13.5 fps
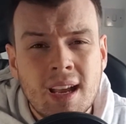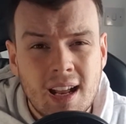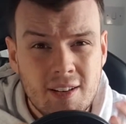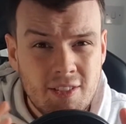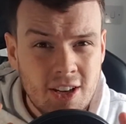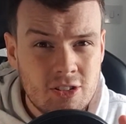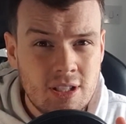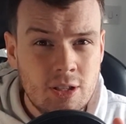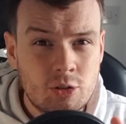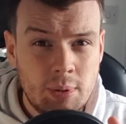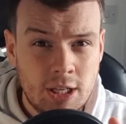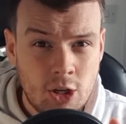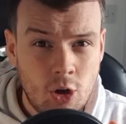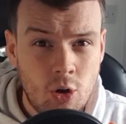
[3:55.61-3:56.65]
And effectively it was
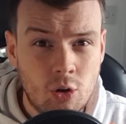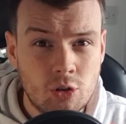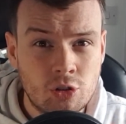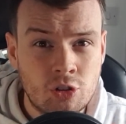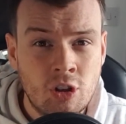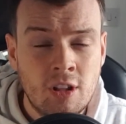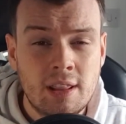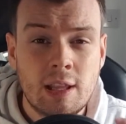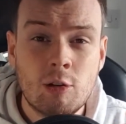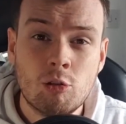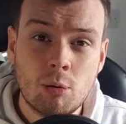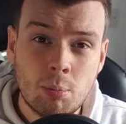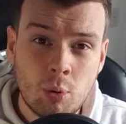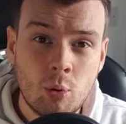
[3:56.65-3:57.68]
because there were
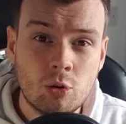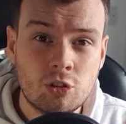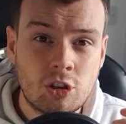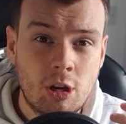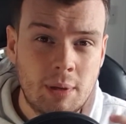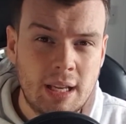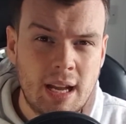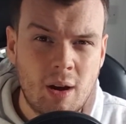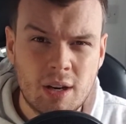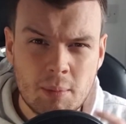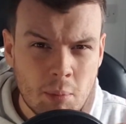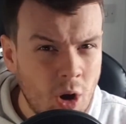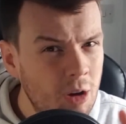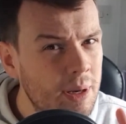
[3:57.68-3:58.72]
reports coming out, and
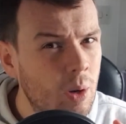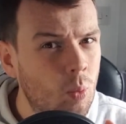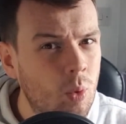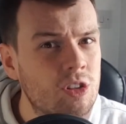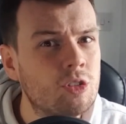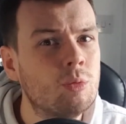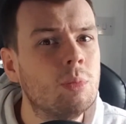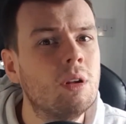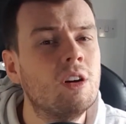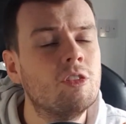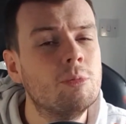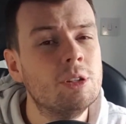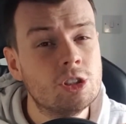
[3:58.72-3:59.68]
it might have been a whistleblower from